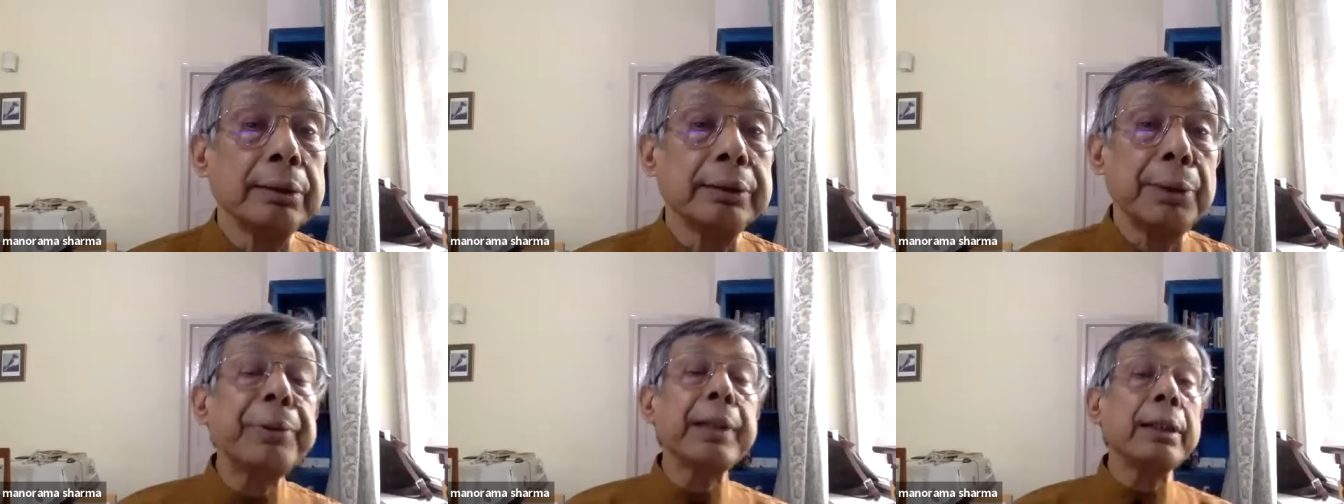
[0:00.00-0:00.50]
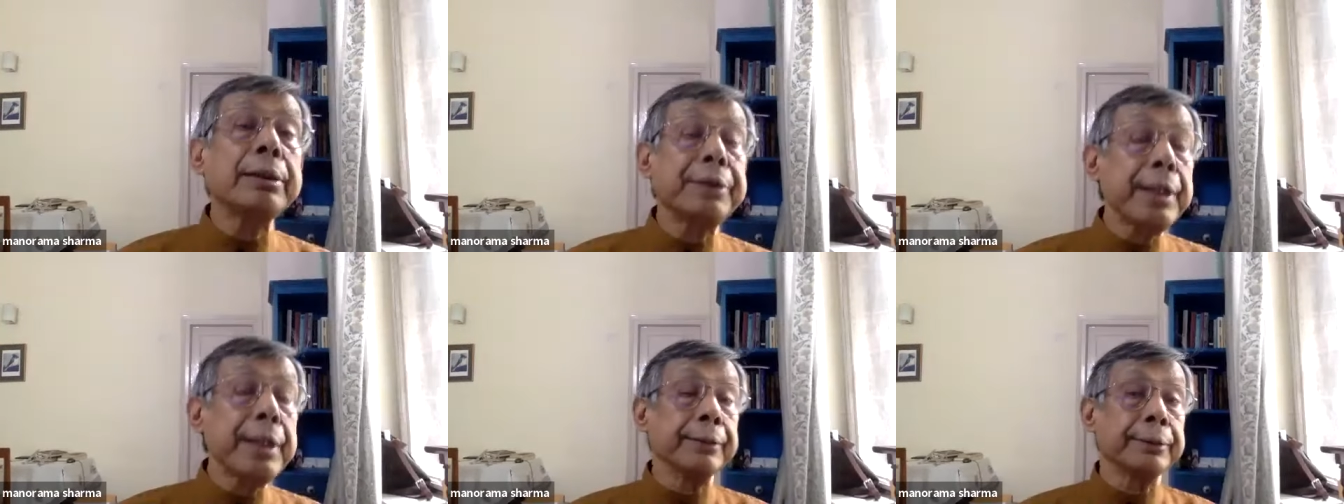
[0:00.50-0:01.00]
difficult
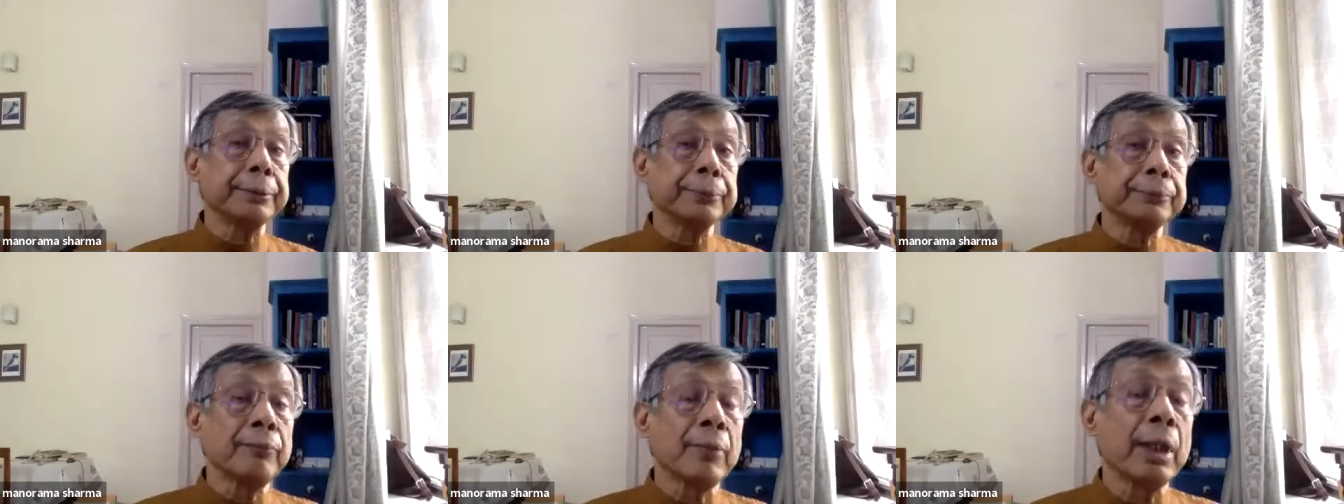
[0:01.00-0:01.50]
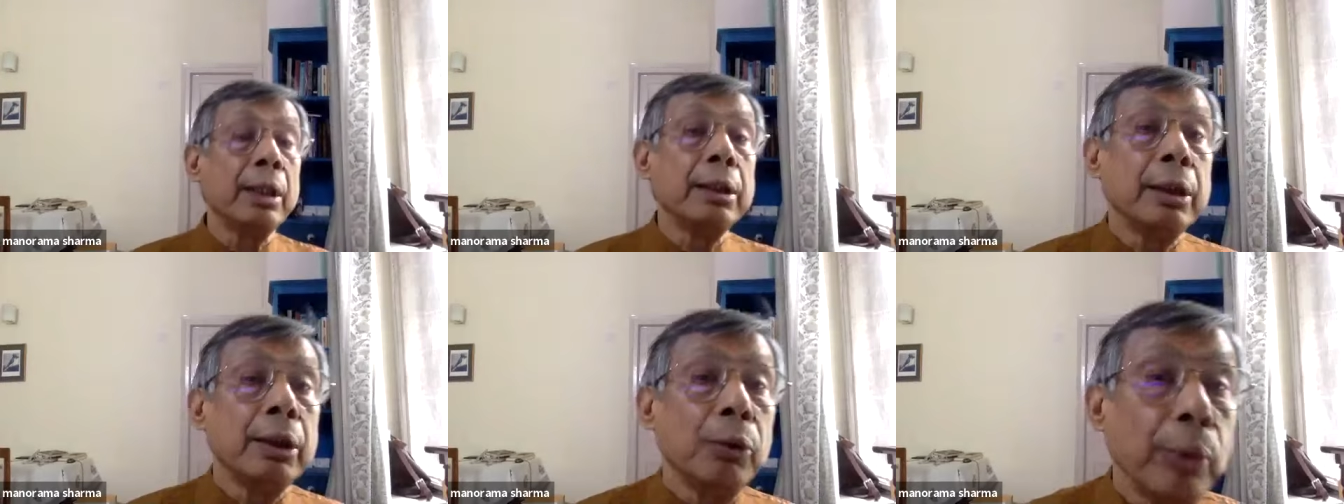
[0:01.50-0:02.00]
thing.
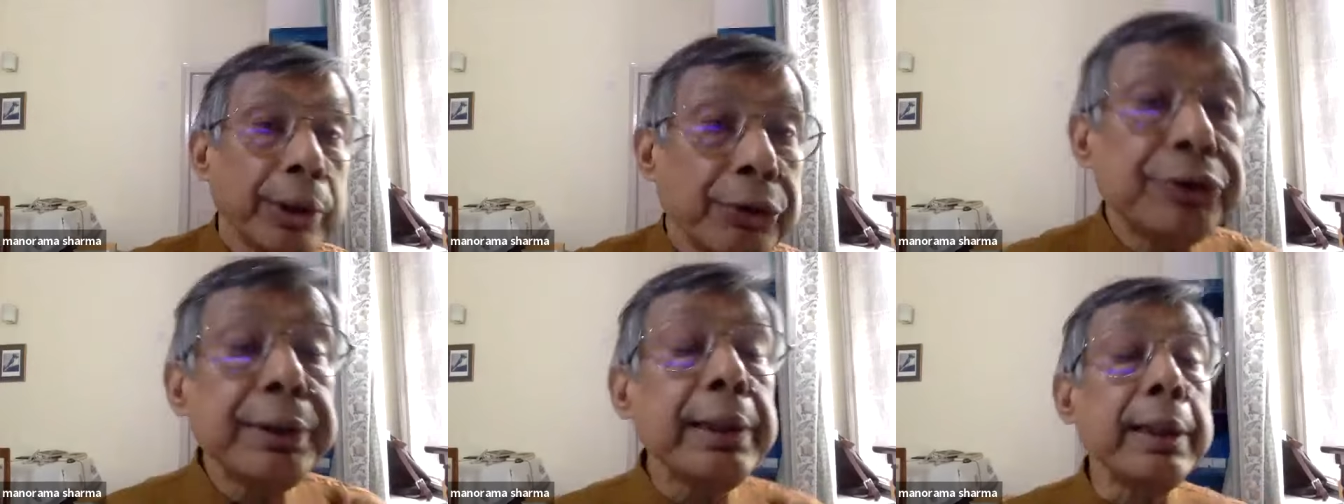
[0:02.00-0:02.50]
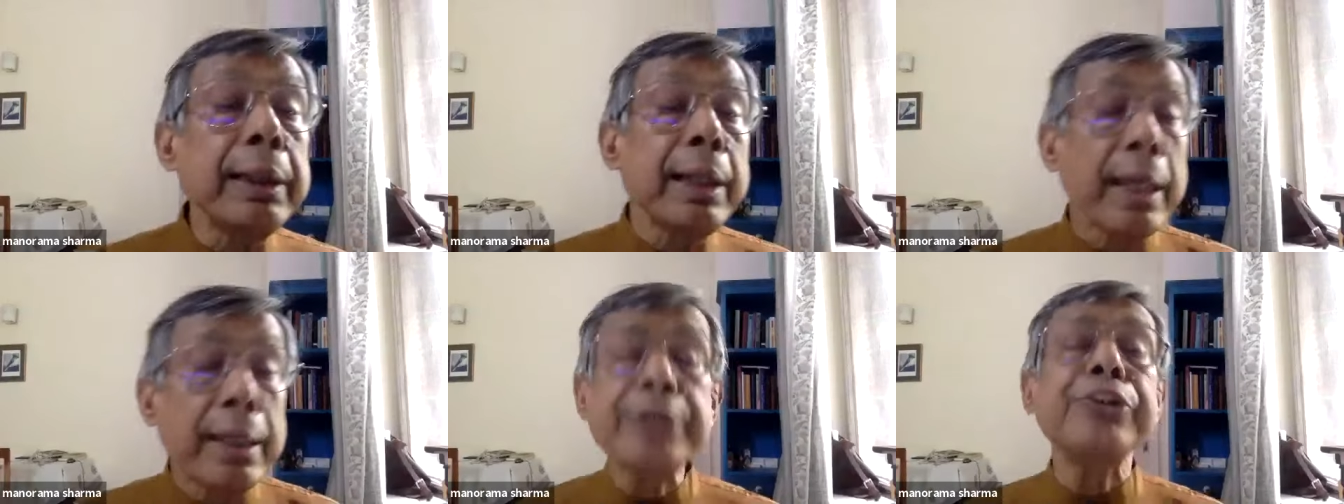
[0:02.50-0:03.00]
When you
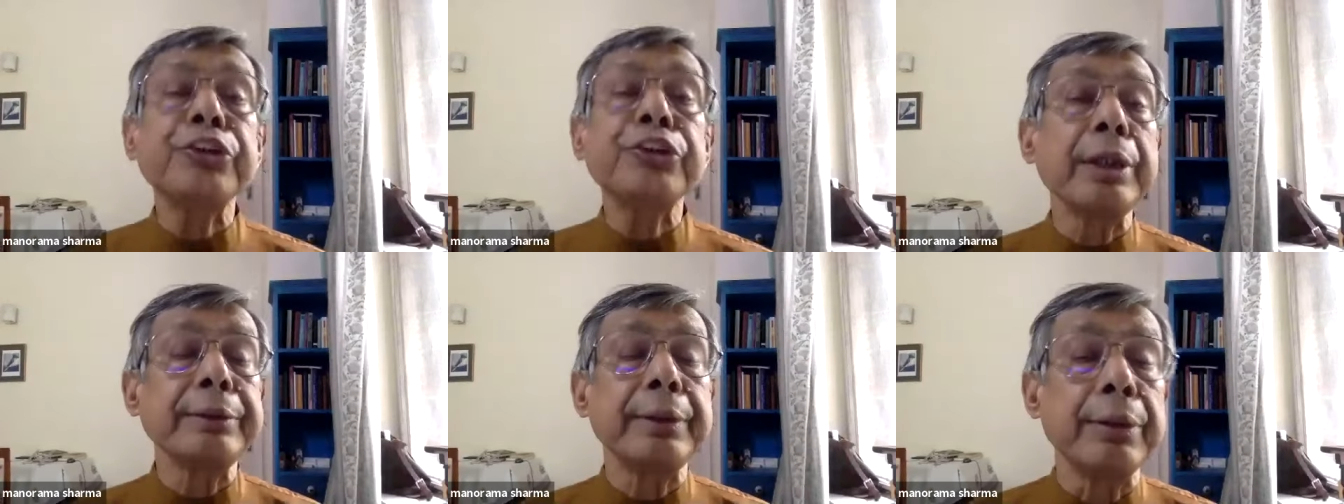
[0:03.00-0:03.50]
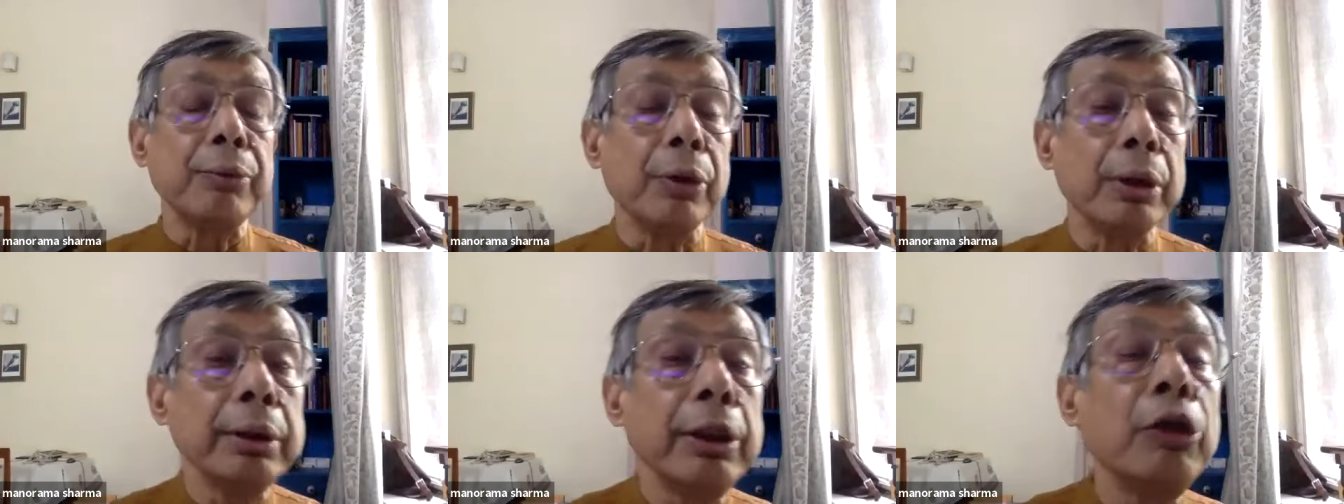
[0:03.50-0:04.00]
see any society in the
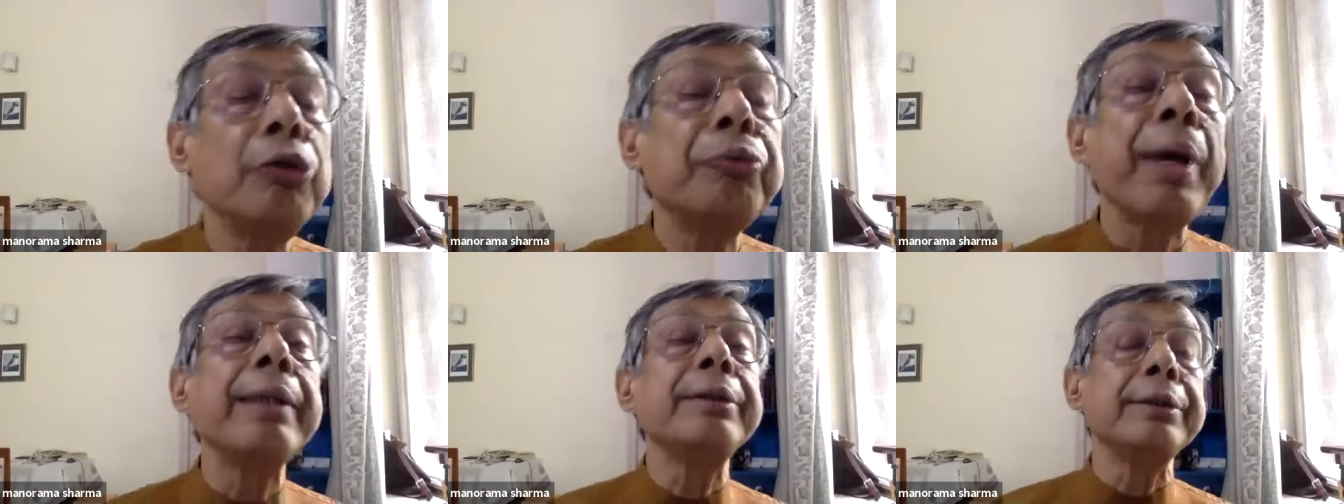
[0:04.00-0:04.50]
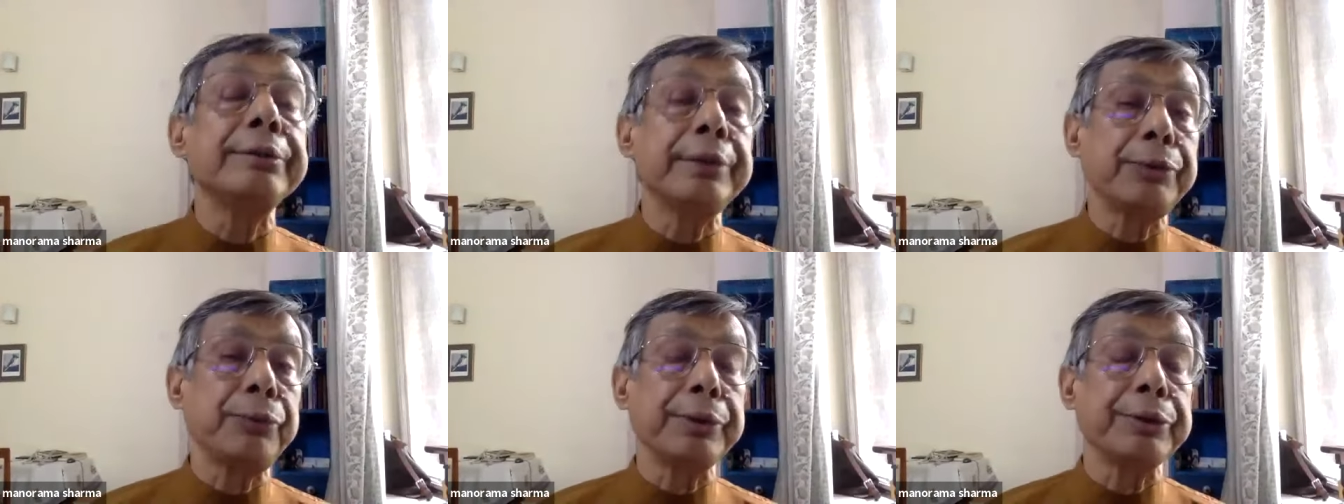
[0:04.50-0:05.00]
world, you will find this
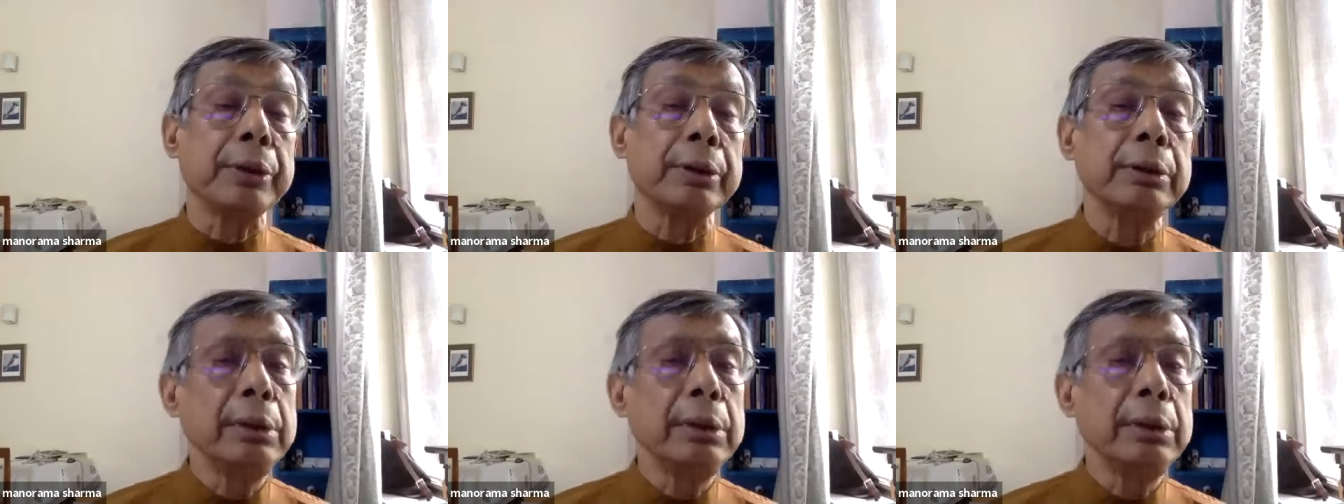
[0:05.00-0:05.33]
situation.